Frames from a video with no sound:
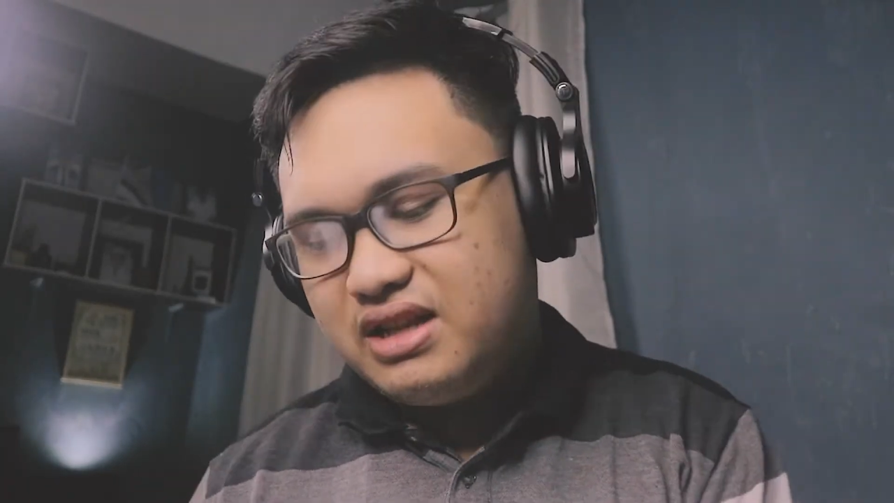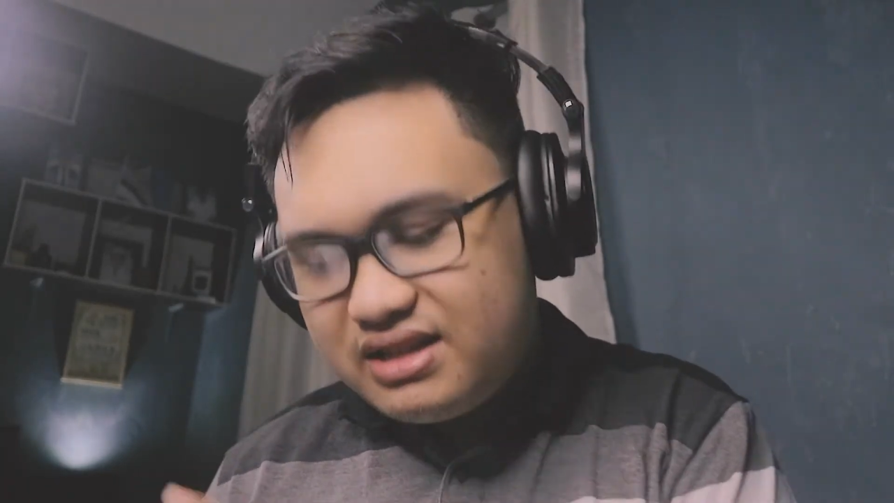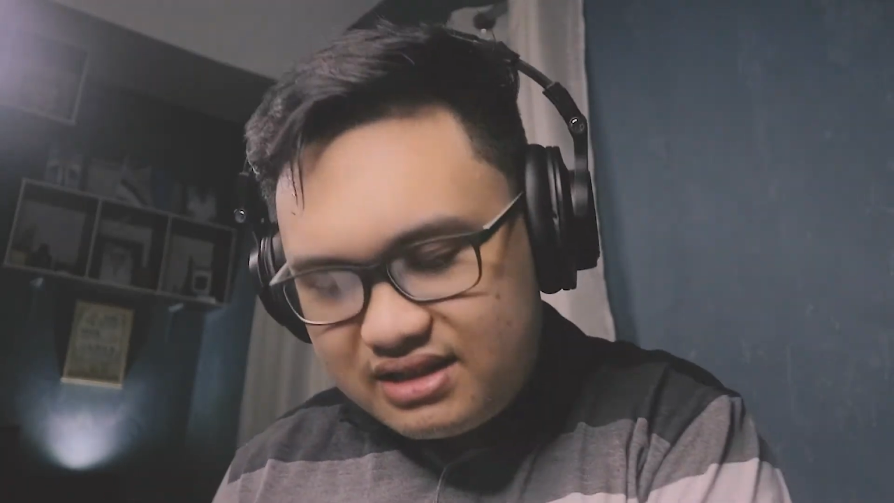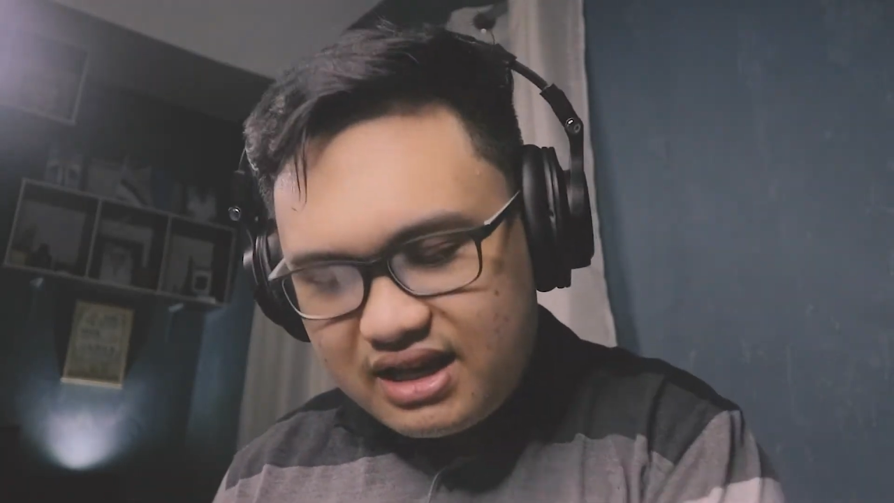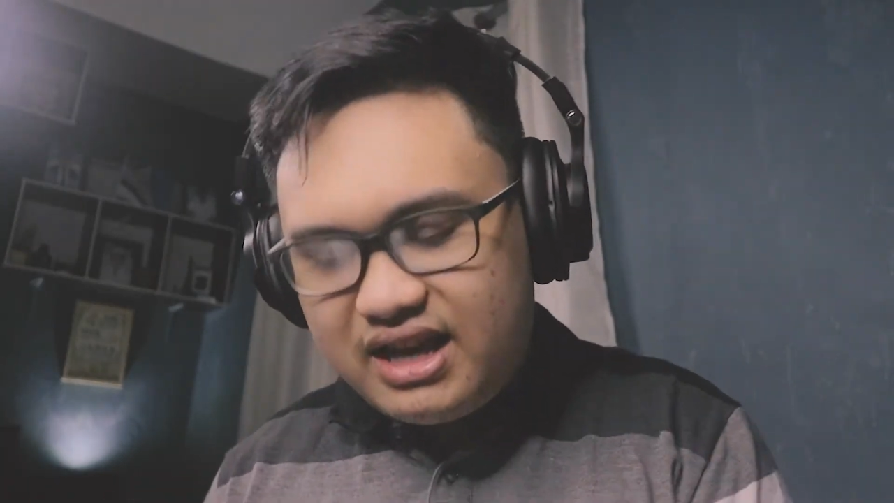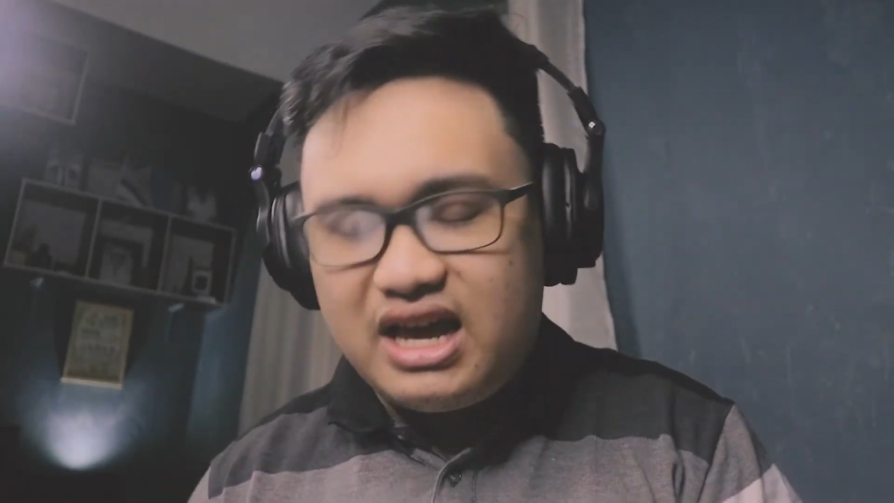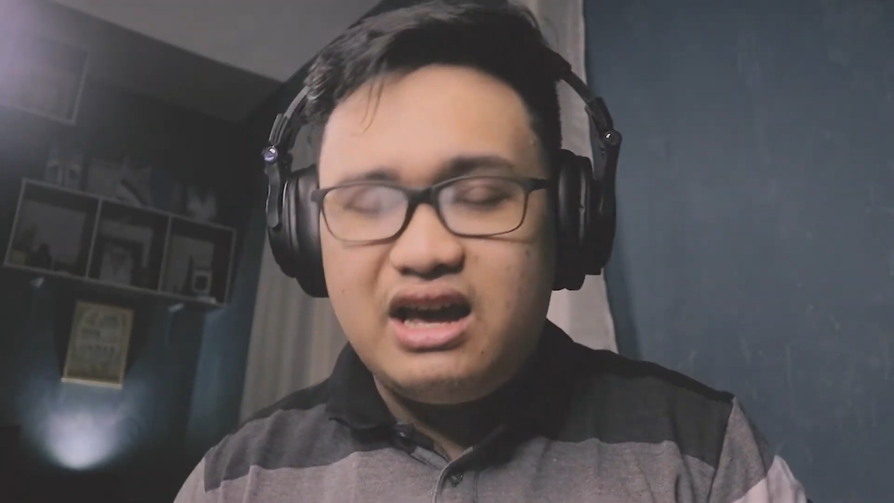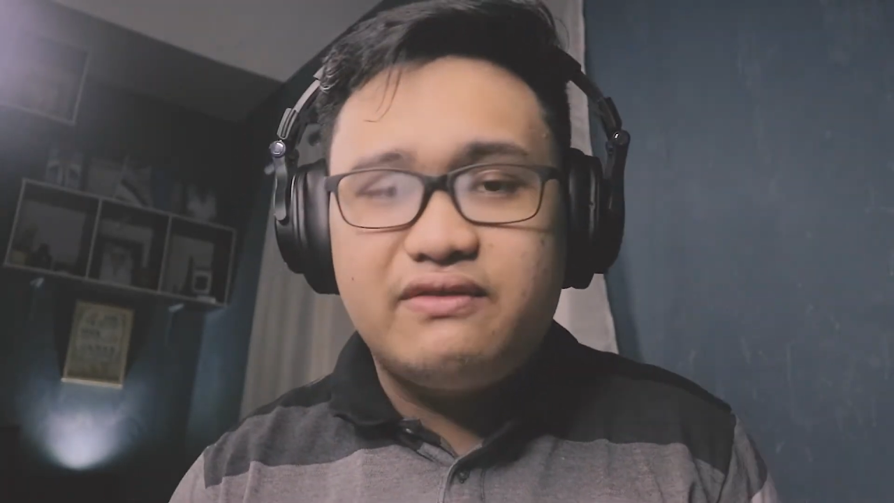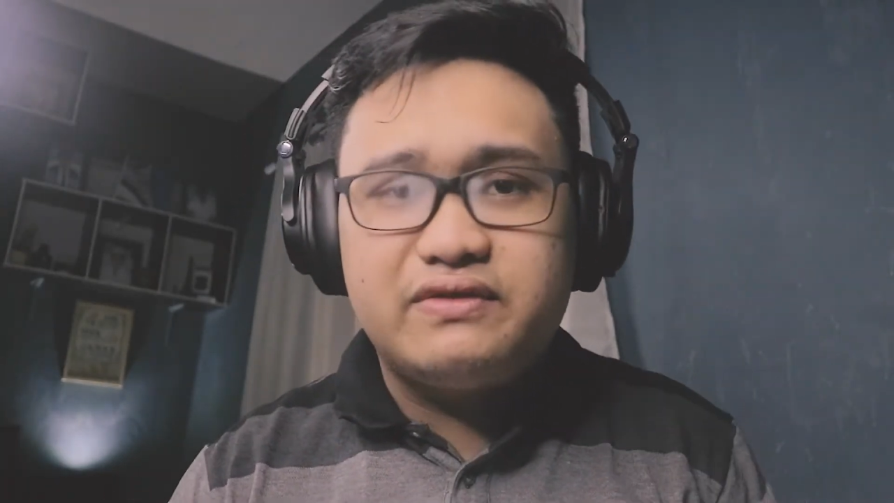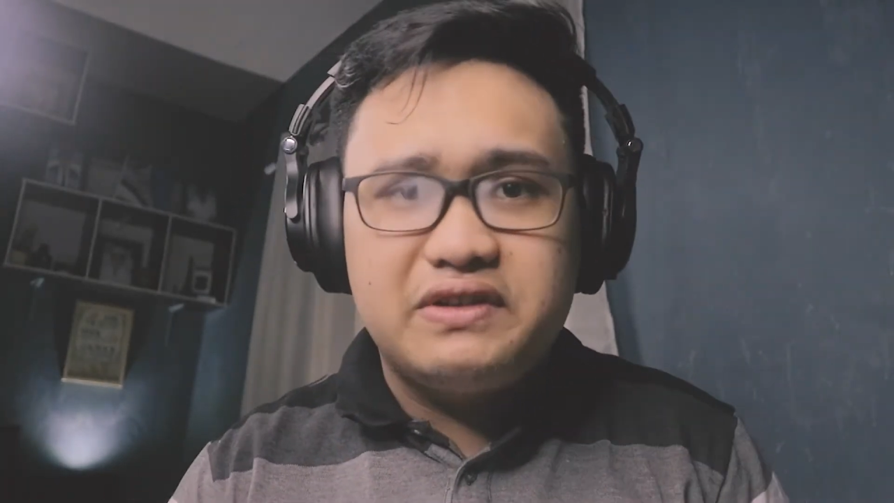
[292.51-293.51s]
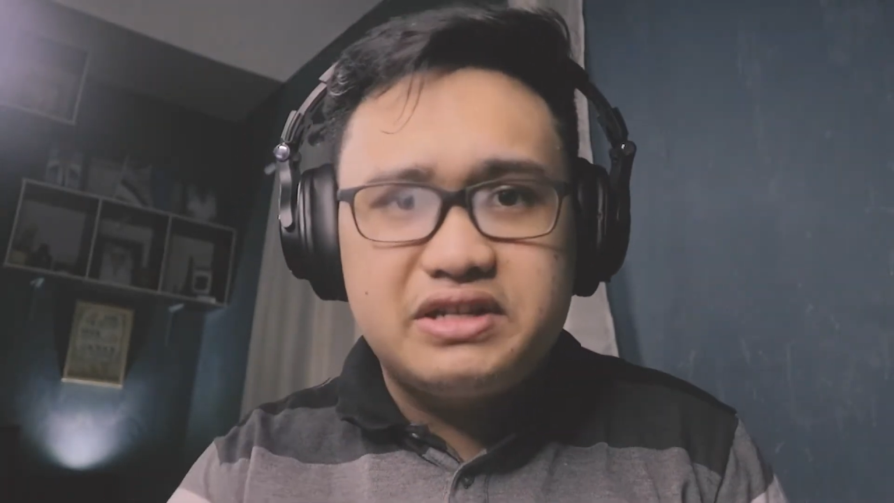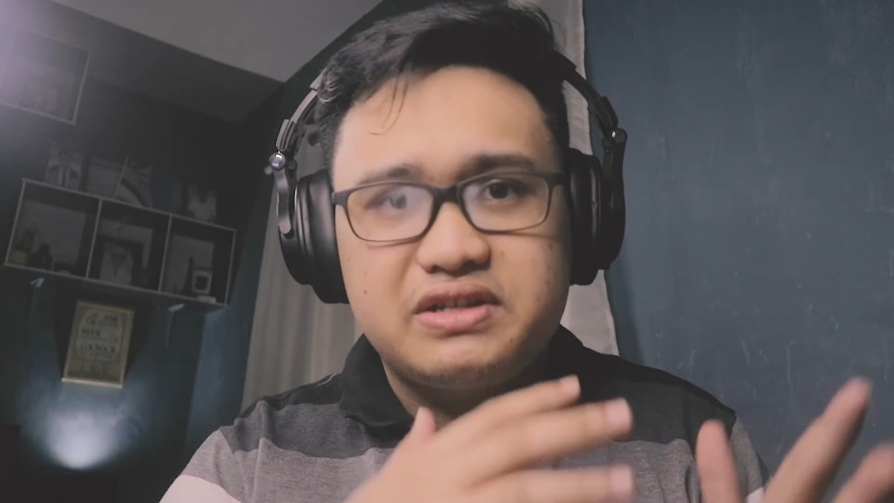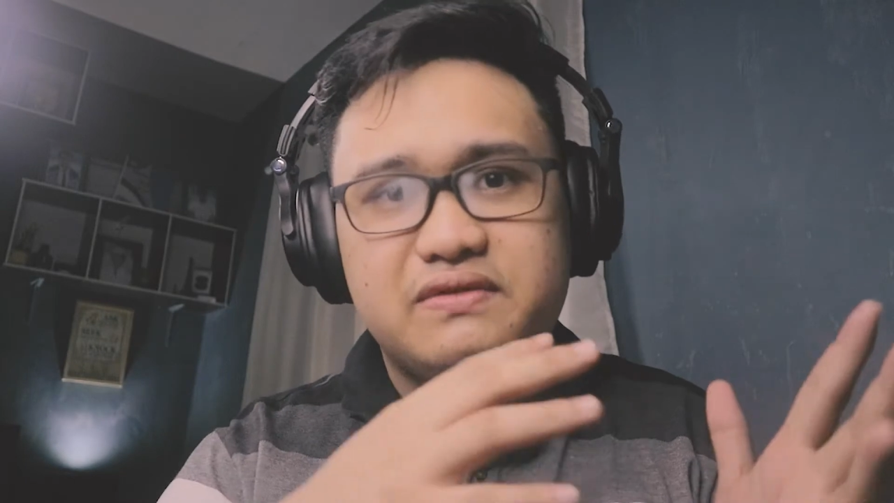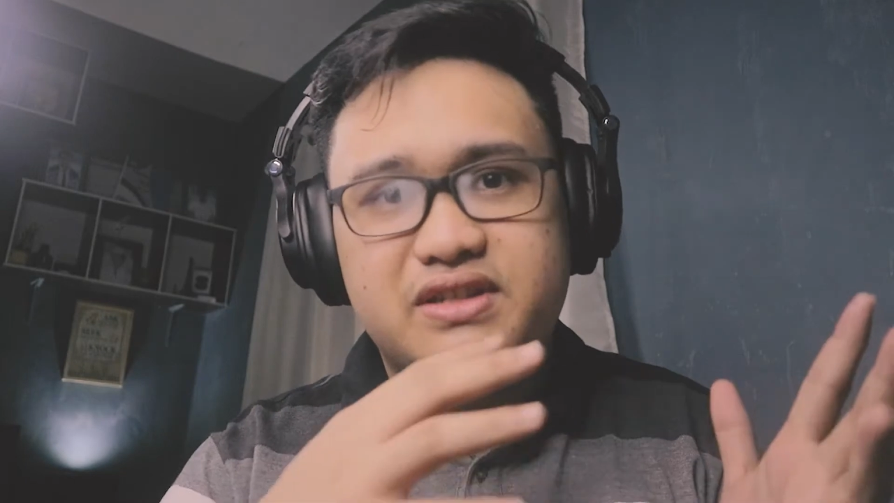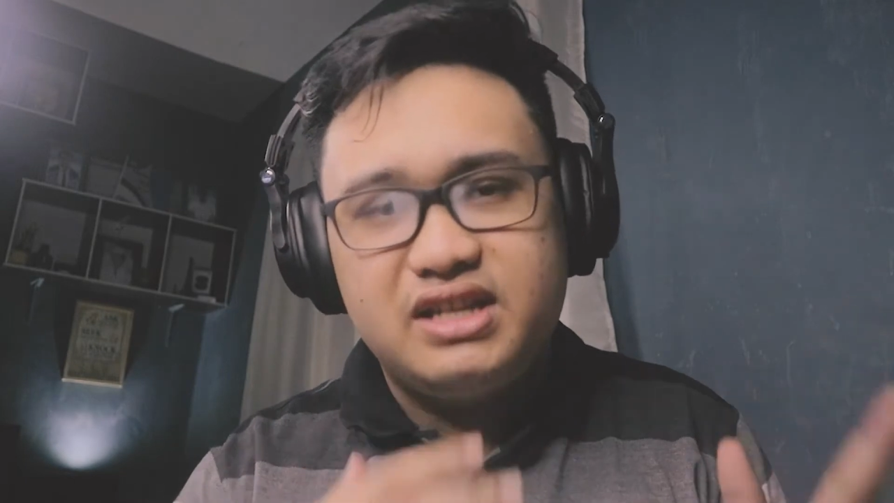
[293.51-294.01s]
Let's say
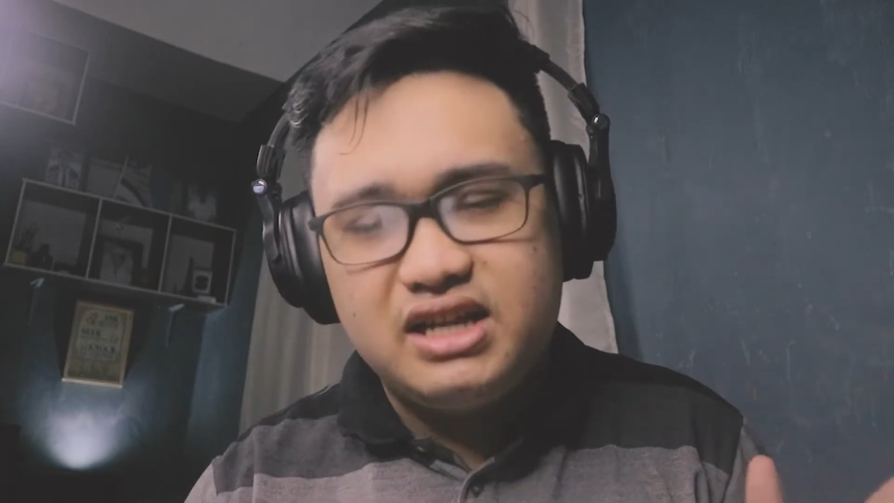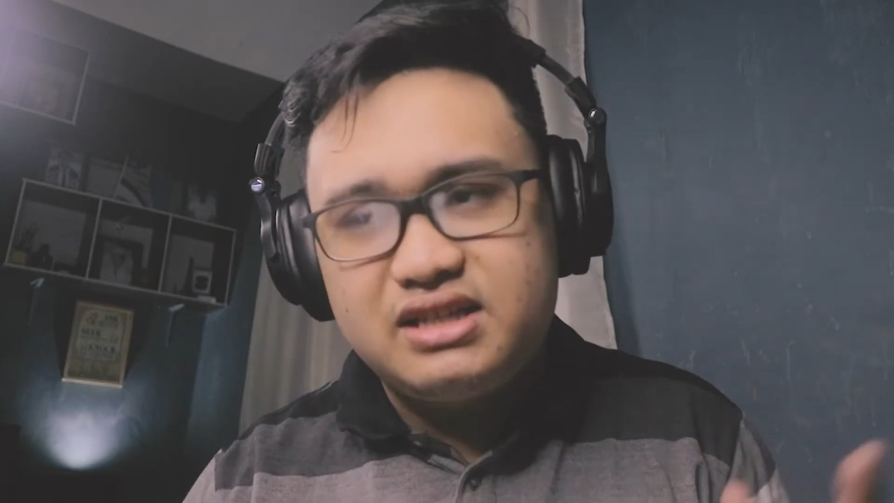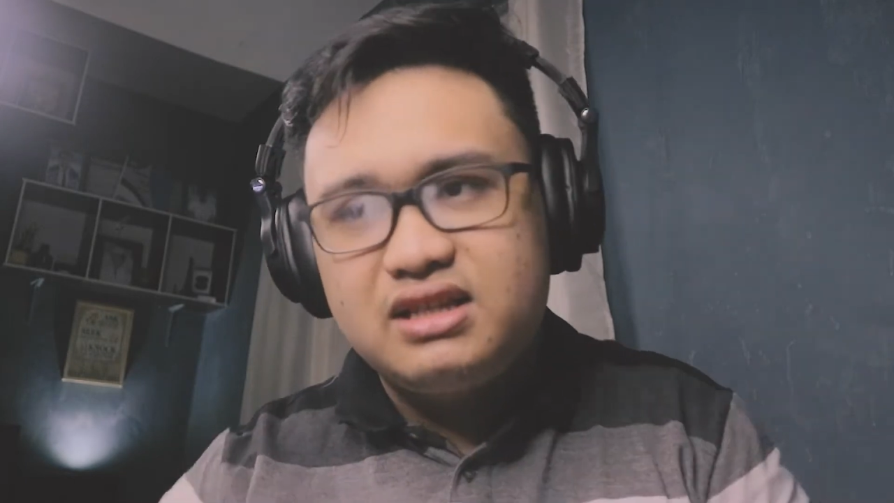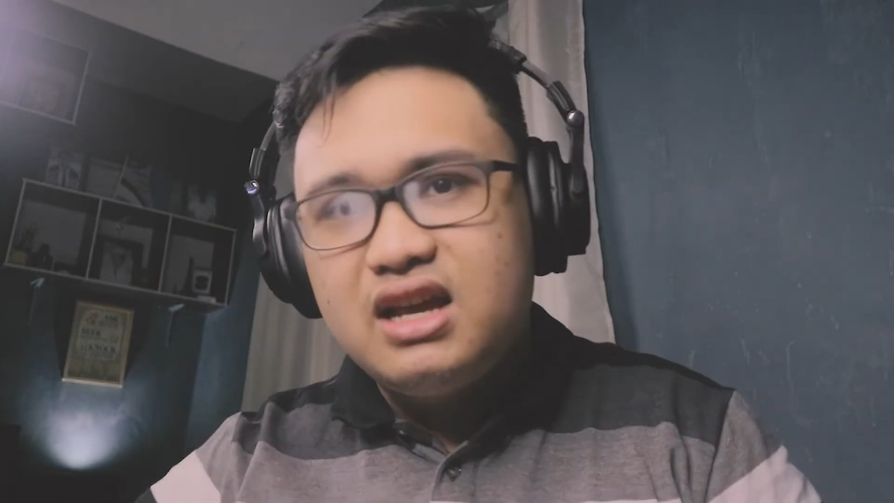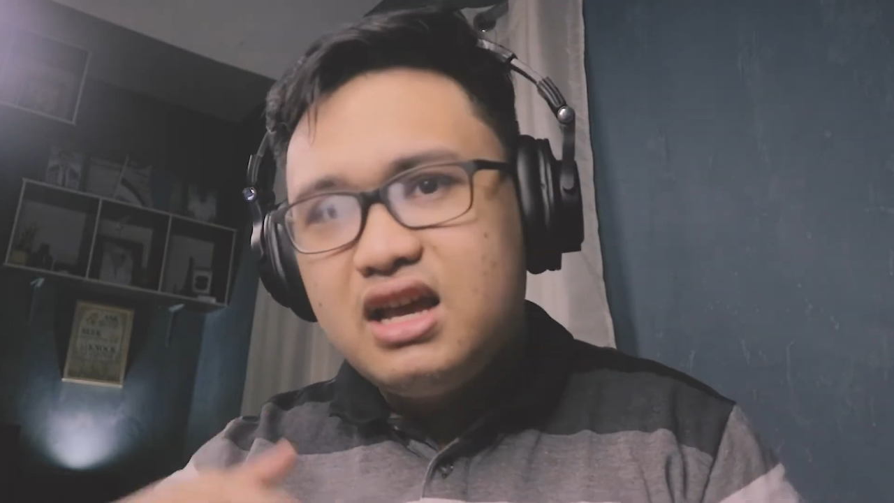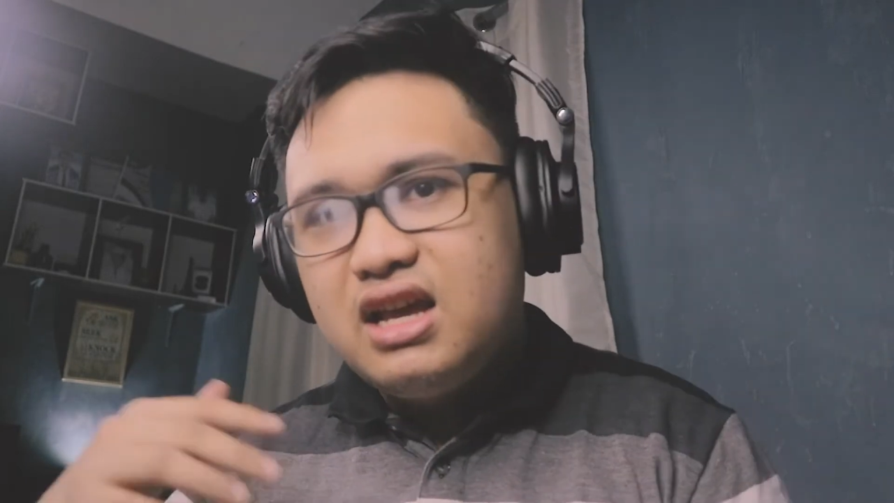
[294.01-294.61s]
average of 6